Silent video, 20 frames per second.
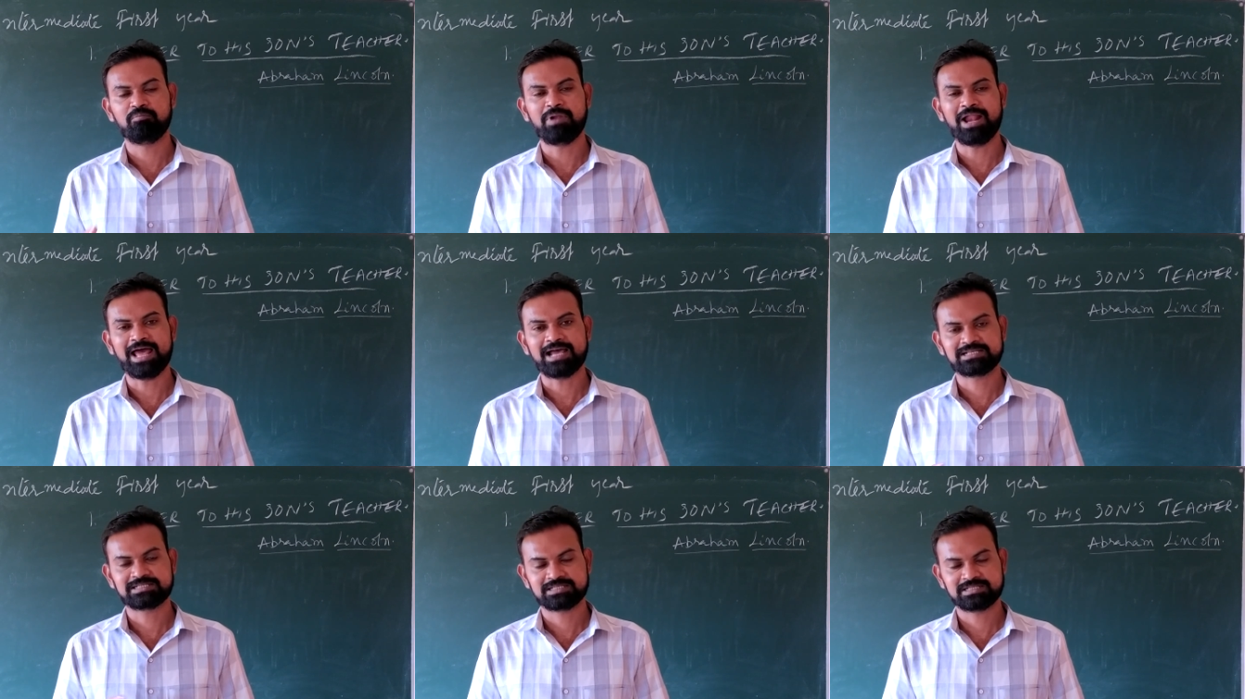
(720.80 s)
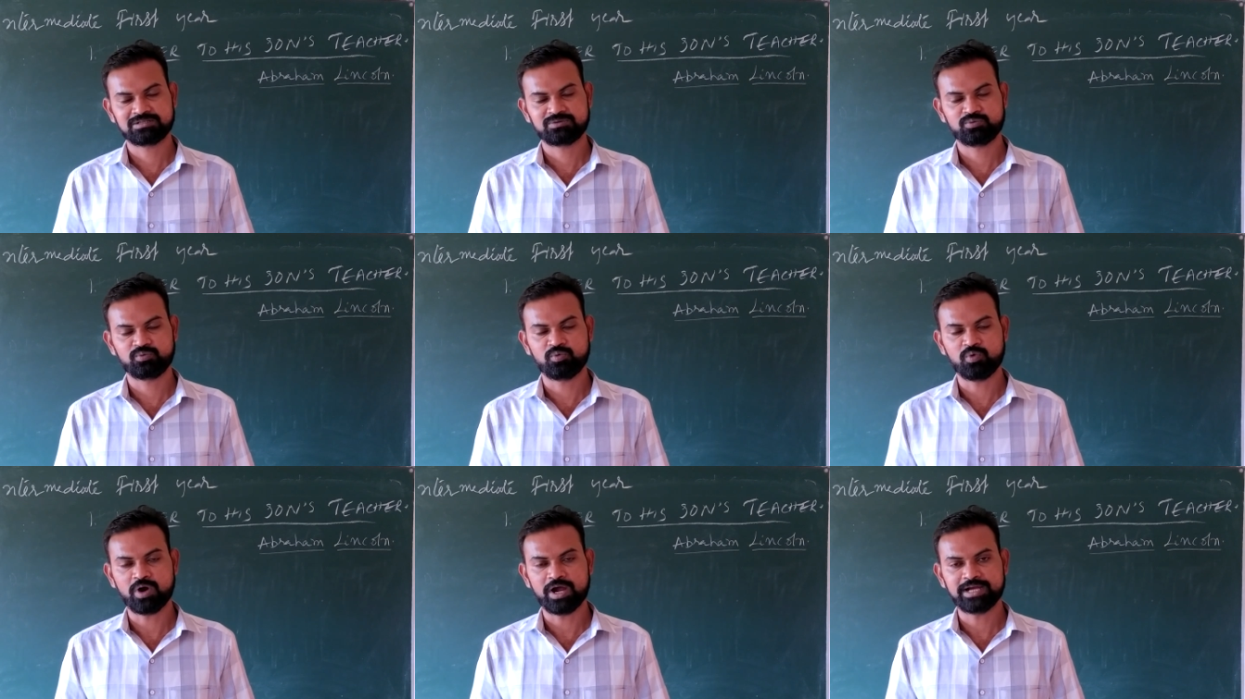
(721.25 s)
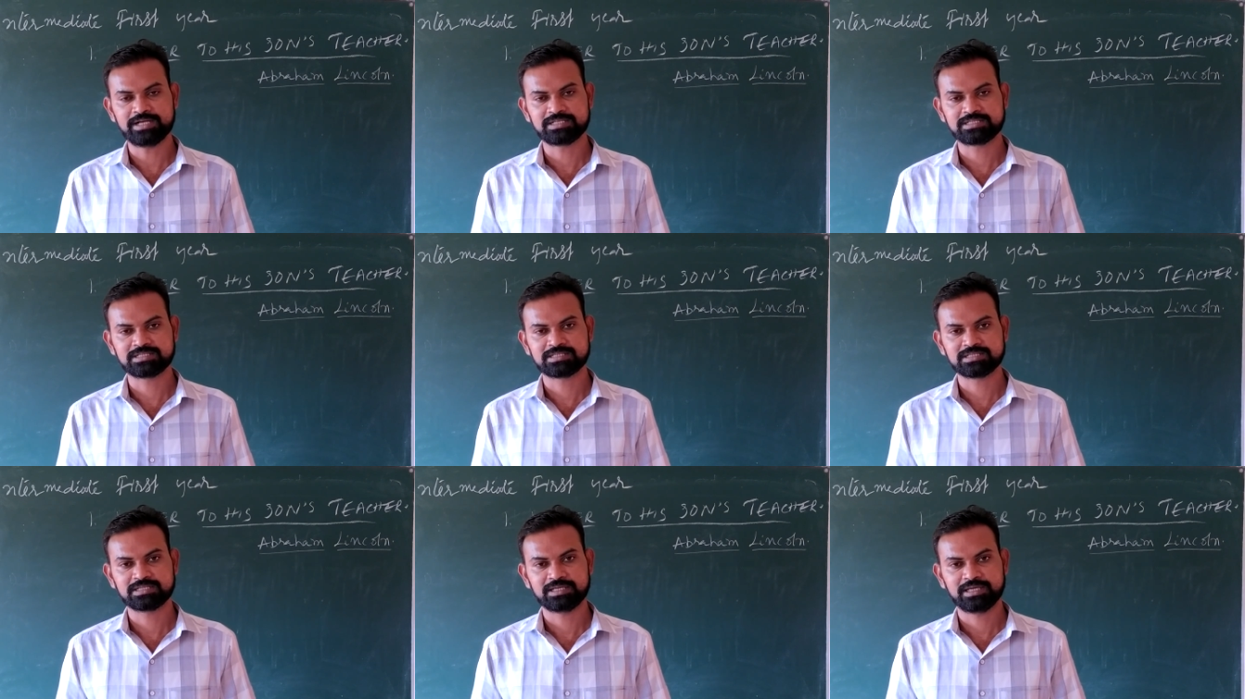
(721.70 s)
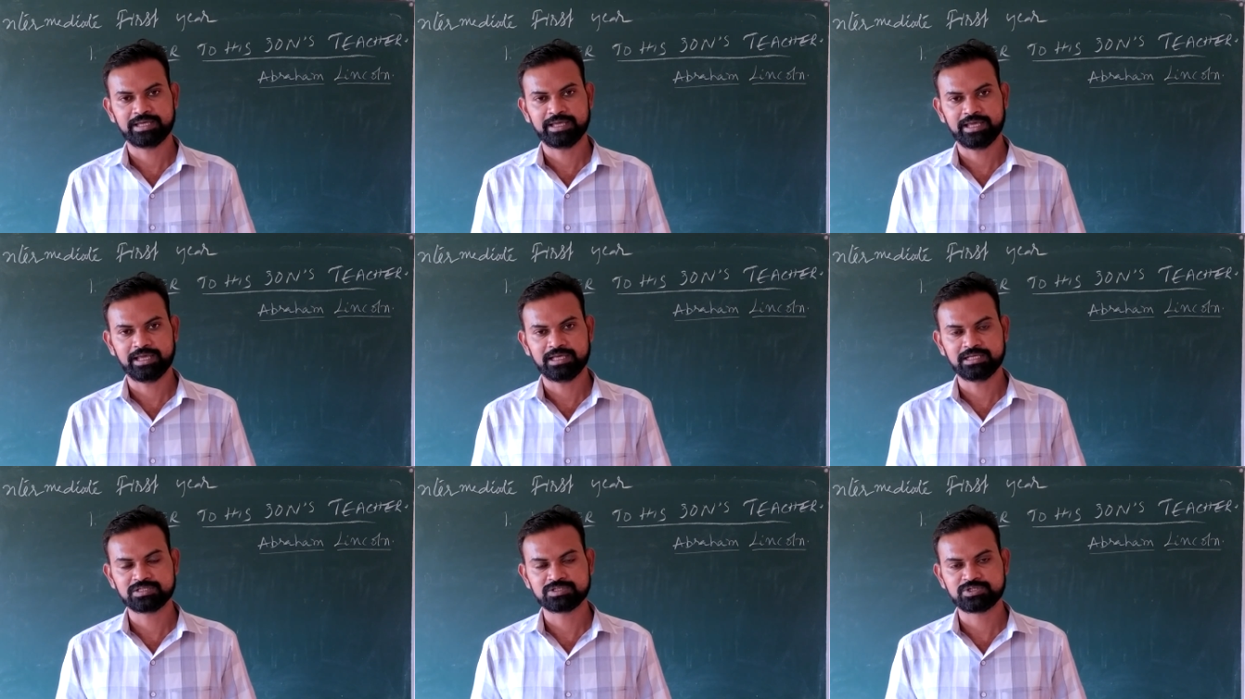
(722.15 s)
blacks and whites.
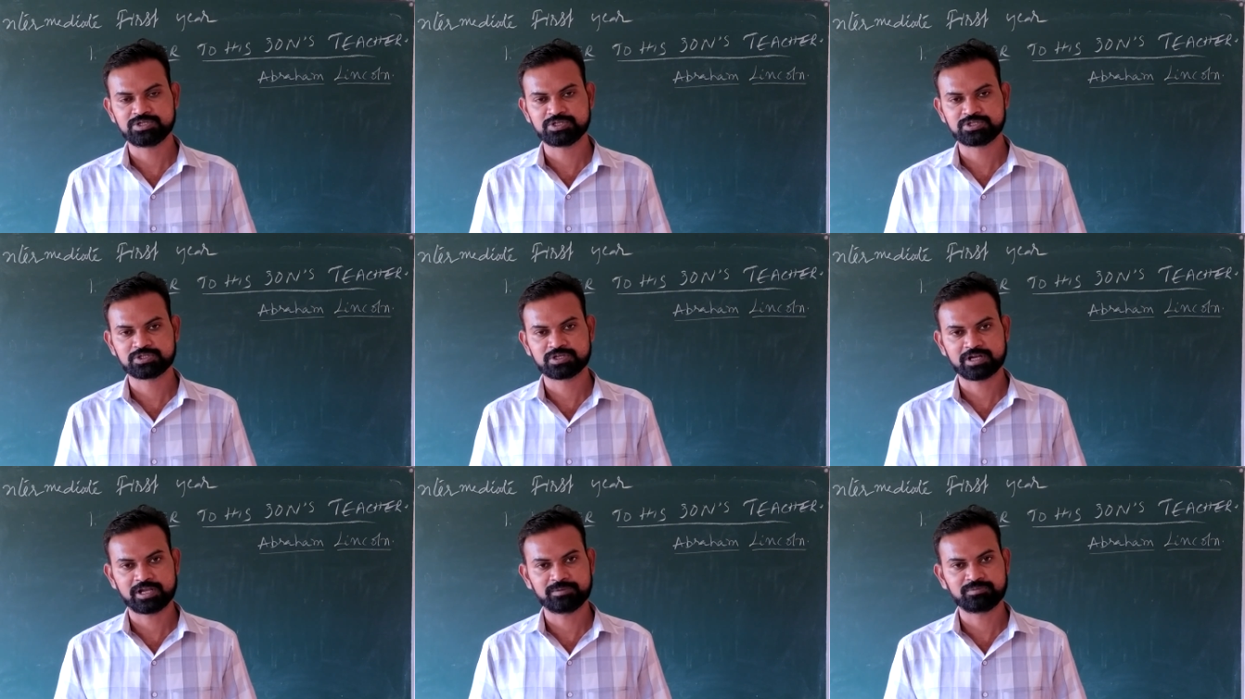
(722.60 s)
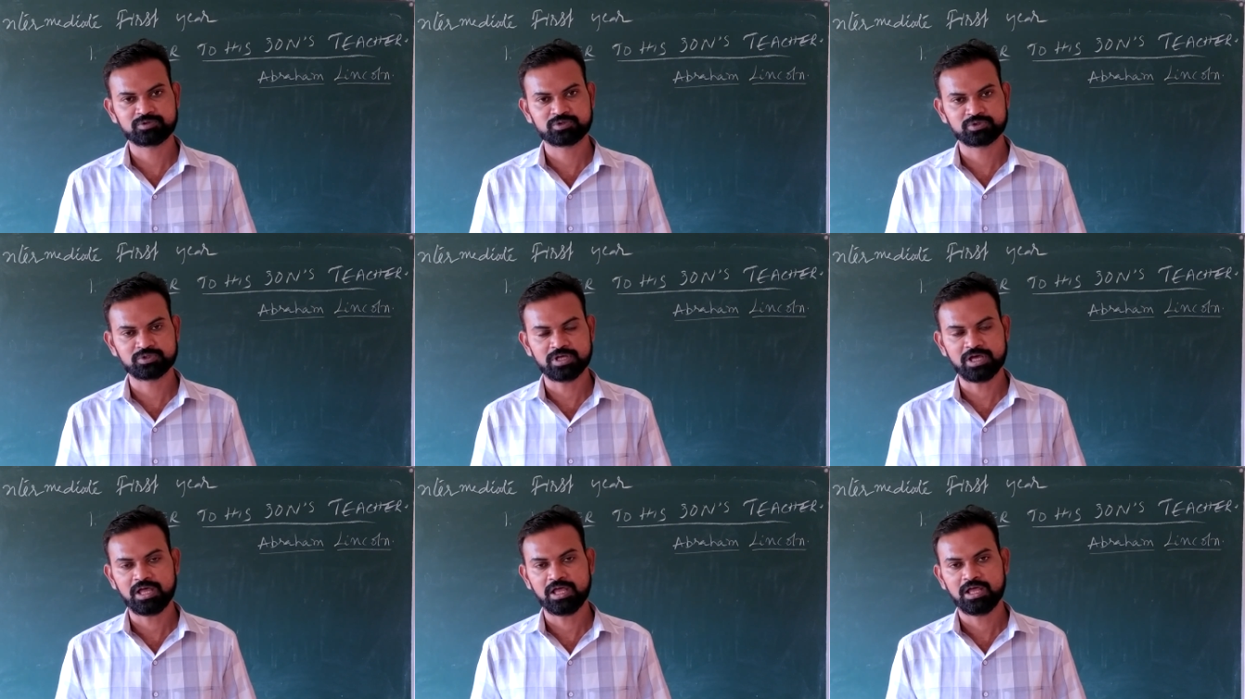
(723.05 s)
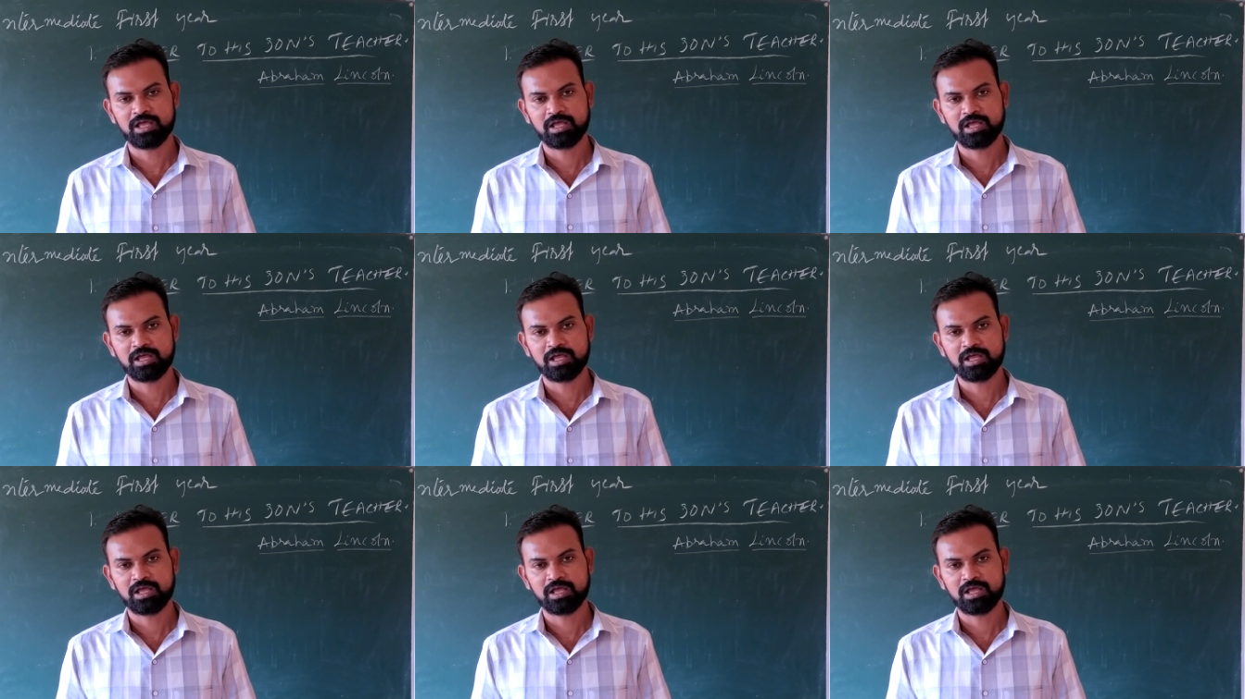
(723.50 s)
He is displayed to the